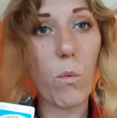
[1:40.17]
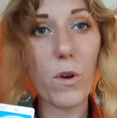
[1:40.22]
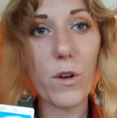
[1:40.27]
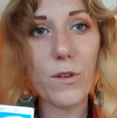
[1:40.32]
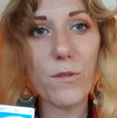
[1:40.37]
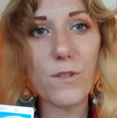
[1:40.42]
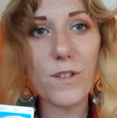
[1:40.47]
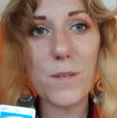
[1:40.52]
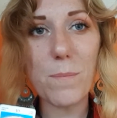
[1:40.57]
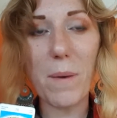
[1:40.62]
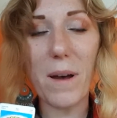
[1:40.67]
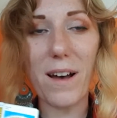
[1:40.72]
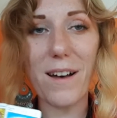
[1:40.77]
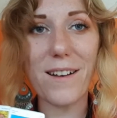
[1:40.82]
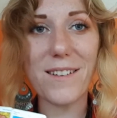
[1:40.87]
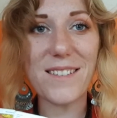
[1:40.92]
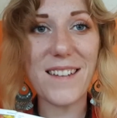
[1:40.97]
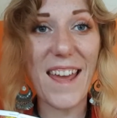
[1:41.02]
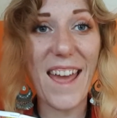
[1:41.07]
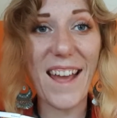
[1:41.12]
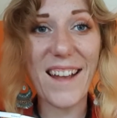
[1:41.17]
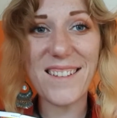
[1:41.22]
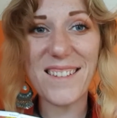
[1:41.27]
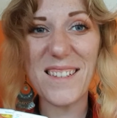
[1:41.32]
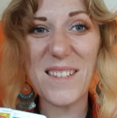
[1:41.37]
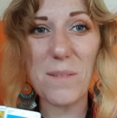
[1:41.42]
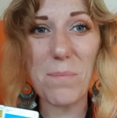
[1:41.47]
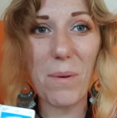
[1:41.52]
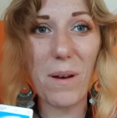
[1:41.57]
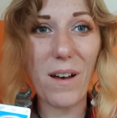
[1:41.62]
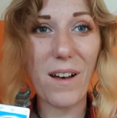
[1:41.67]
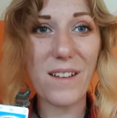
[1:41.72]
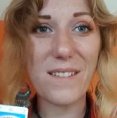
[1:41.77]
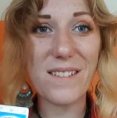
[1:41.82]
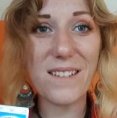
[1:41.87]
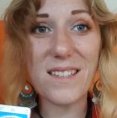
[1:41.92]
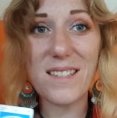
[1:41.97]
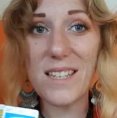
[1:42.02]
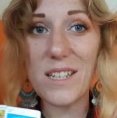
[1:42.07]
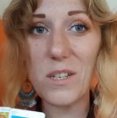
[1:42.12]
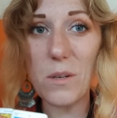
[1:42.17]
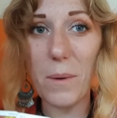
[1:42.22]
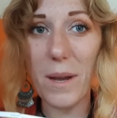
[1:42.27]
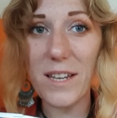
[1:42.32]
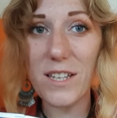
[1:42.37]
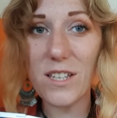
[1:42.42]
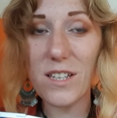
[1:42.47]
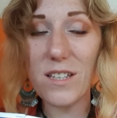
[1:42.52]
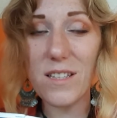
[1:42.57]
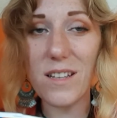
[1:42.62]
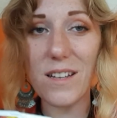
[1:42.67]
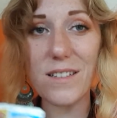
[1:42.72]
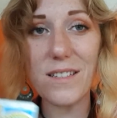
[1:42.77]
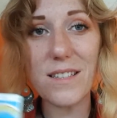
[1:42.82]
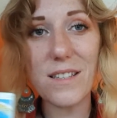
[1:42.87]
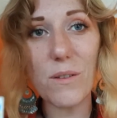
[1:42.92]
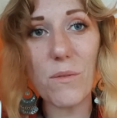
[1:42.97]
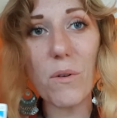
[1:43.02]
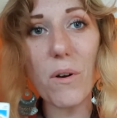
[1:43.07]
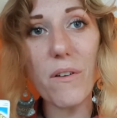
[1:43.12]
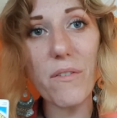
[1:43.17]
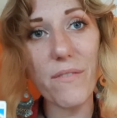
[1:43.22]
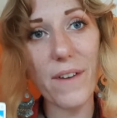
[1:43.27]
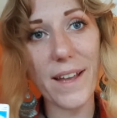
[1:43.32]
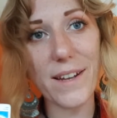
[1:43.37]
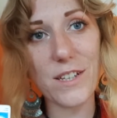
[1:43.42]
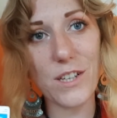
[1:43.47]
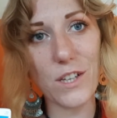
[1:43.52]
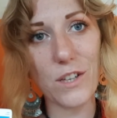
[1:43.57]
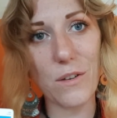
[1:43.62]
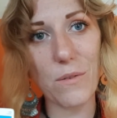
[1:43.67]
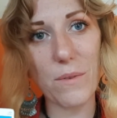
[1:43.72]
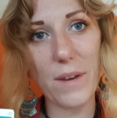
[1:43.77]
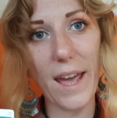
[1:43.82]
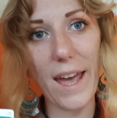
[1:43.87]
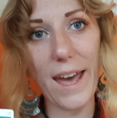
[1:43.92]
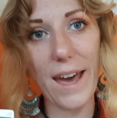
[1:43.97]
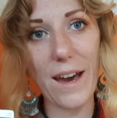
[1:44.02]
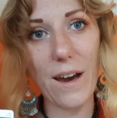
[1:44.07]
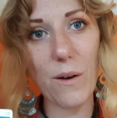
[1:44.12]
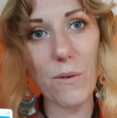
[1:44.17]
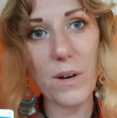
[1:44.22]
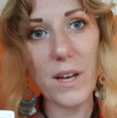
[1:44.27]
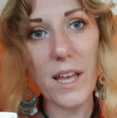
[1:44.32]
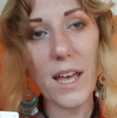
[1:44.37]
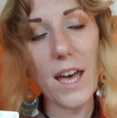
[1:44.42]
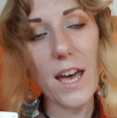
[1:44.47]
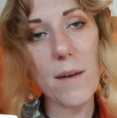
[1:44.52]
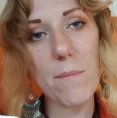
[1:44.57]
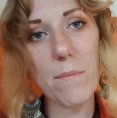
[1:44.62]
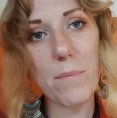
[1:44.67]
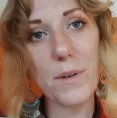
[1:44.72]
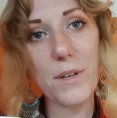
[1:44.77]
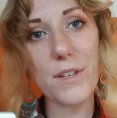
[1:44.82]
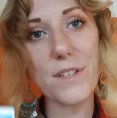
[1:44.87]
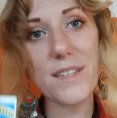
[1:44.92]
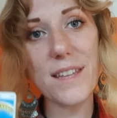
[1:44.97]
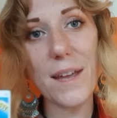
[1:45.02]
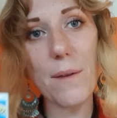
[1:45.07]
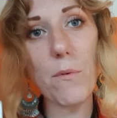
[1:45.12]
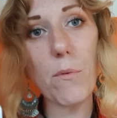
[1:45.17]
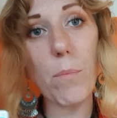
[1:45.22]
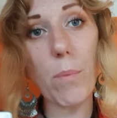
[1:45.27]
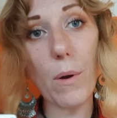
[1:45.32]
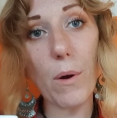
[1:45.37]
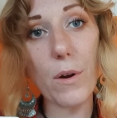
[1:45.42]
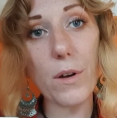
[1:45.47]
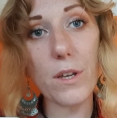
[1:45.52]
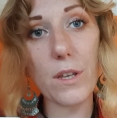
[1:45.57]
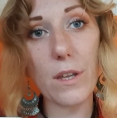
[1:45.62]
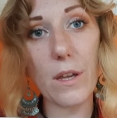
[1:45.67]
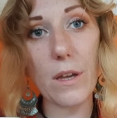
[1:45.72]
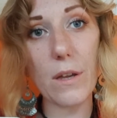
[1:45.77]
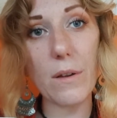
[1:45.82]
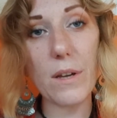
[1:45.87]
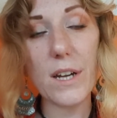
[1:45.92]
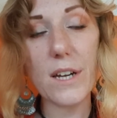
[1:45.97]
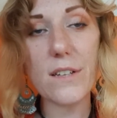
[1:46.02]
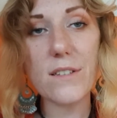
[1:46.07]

wounds, past exes, past situations are still not affecting you now um, because they will block you.